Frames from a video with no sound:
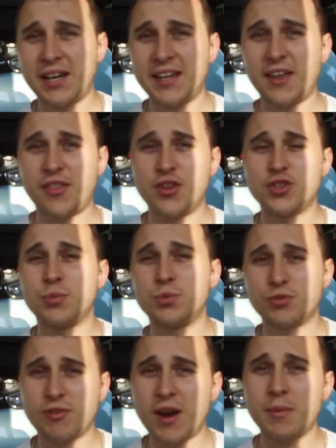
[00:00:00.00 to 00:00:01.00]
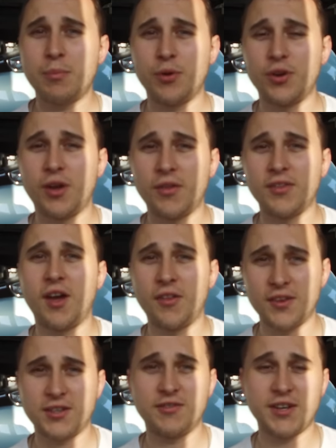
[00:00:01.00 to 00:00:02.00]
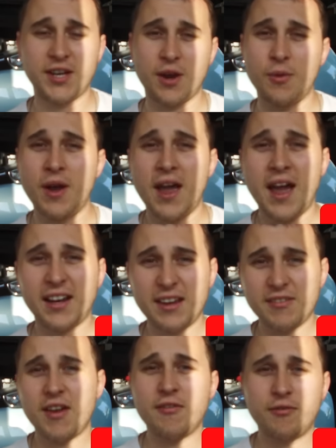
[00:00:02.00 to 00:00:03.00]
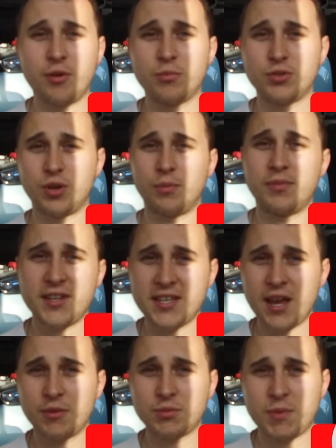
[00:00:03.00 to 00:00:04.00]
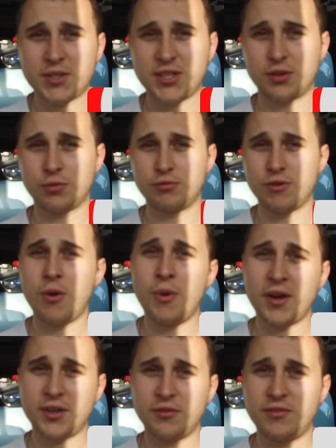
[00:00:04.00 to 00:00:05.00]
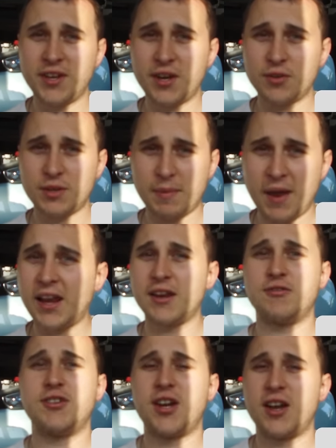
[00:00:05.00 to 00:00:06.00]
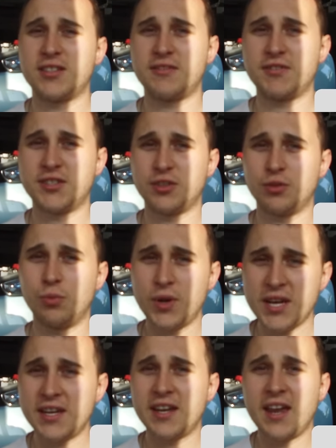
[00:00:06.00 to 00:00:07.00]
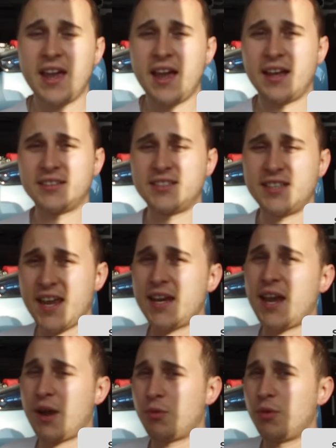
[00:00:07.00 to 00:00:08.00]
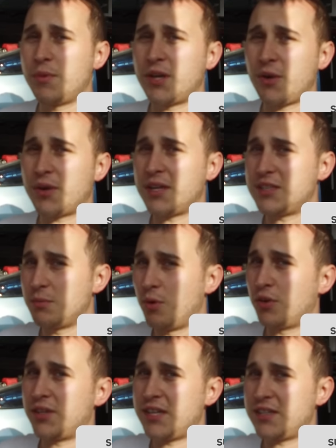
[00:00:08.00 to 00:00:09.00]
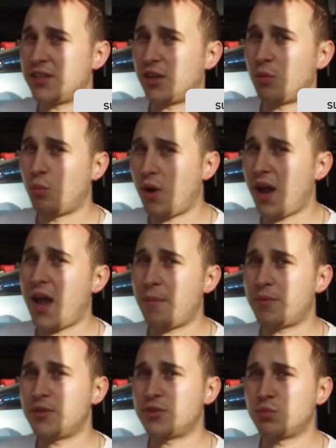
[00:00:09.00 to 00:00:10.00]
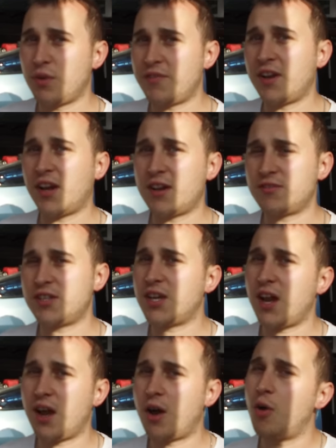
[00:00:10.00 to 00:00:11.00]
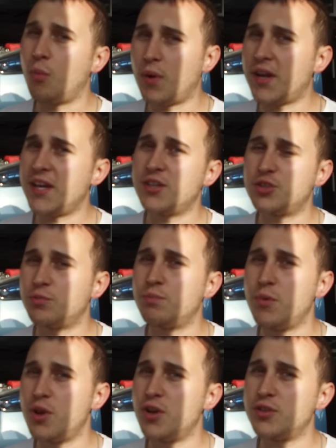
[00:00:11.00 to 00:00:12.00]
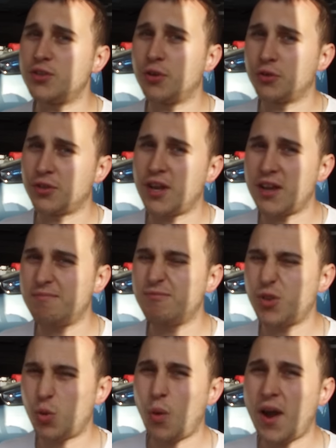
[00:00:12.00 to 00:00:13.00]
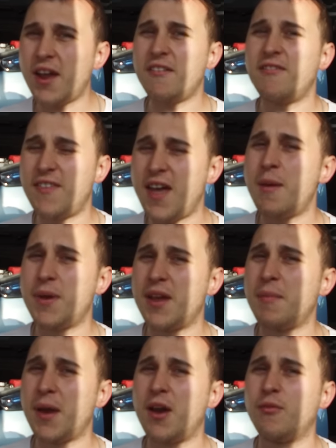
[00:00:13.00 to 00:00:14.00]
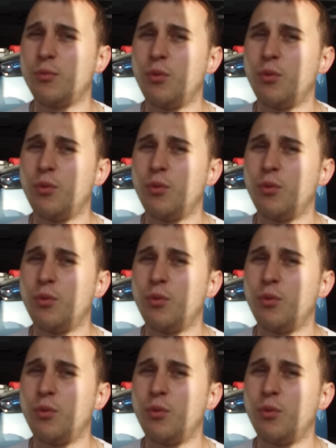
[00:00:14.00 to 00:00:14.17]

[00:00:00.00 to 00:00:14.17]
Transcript: click the subscribe button on this video and give it a thumbs up. This helps my channel grow. I do videos about electric cars every single week. And today I will be going into more detail on what happens with an electric car when it is submerged under quite a fair bit amount of